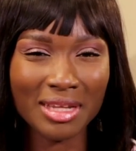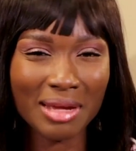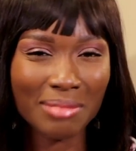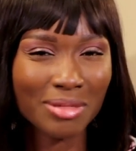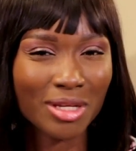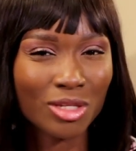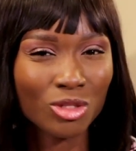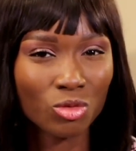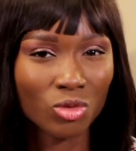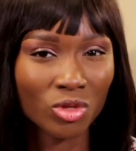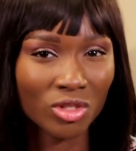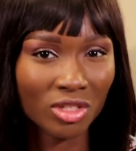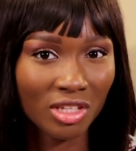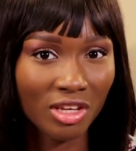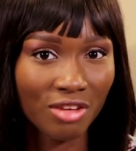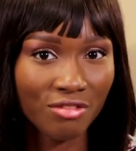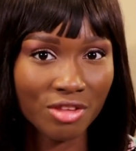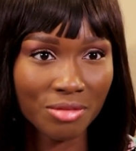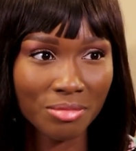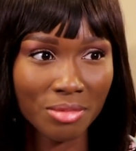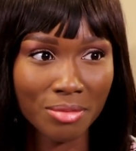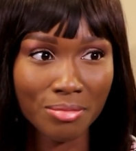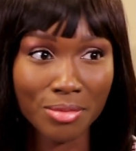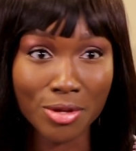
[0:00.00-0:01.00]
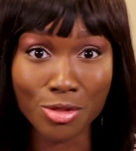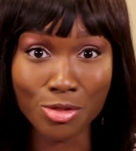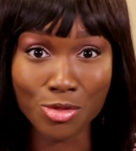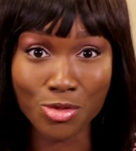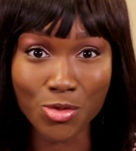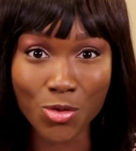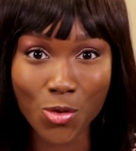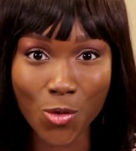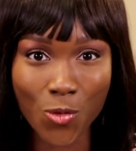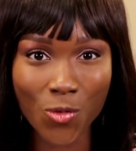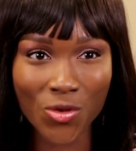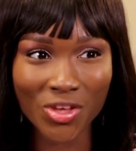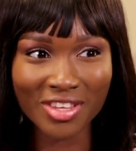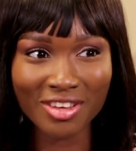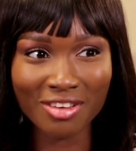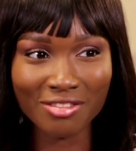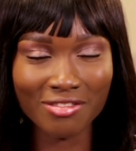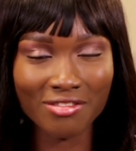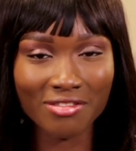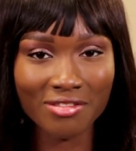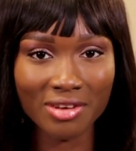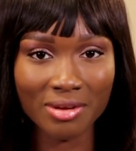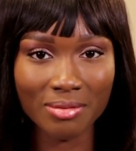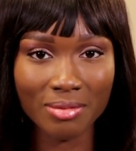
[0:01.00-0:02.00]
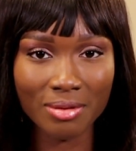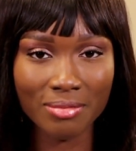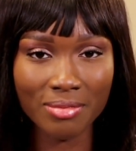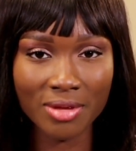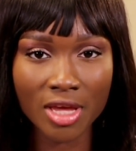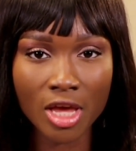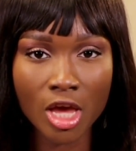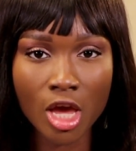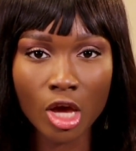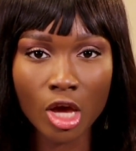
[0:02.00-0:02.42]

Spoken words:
tempted to want to give the baby. No, instead of giving the baby,